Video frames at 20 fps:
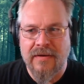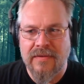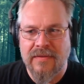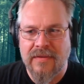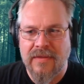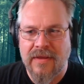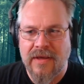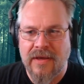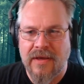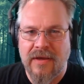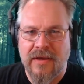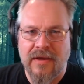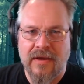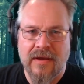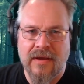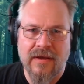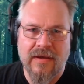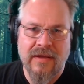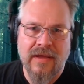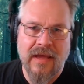The
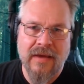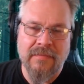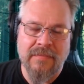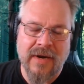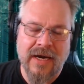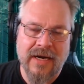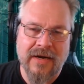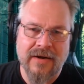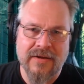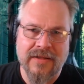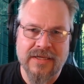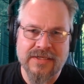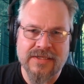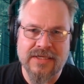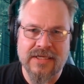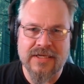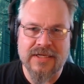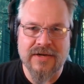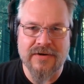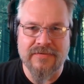empire of the
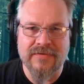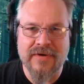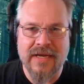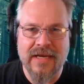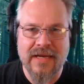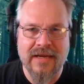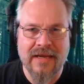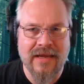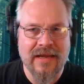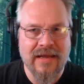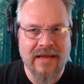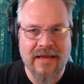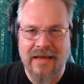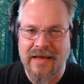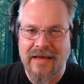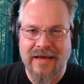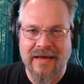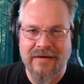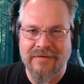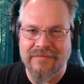Slindari
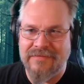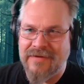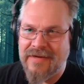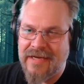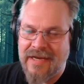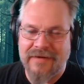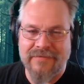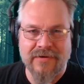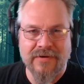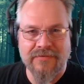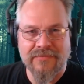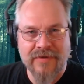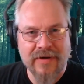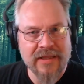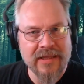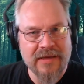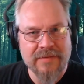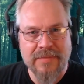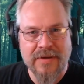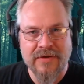have never
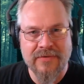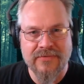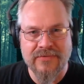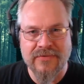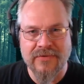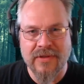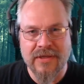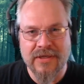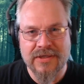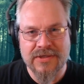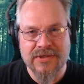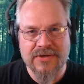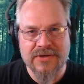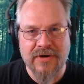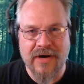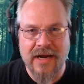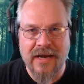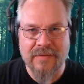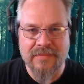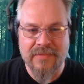really been fully
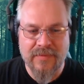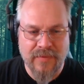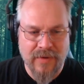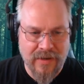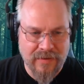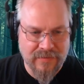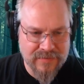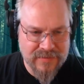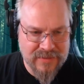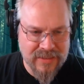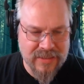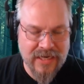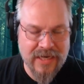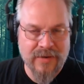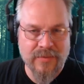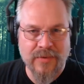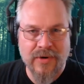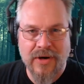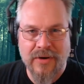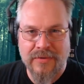described. Well, tonight
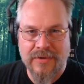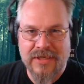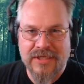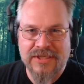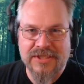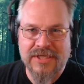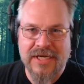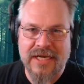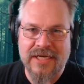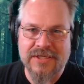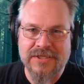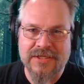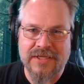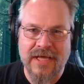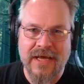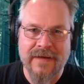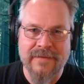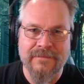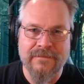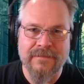we're going to change
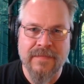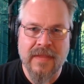that.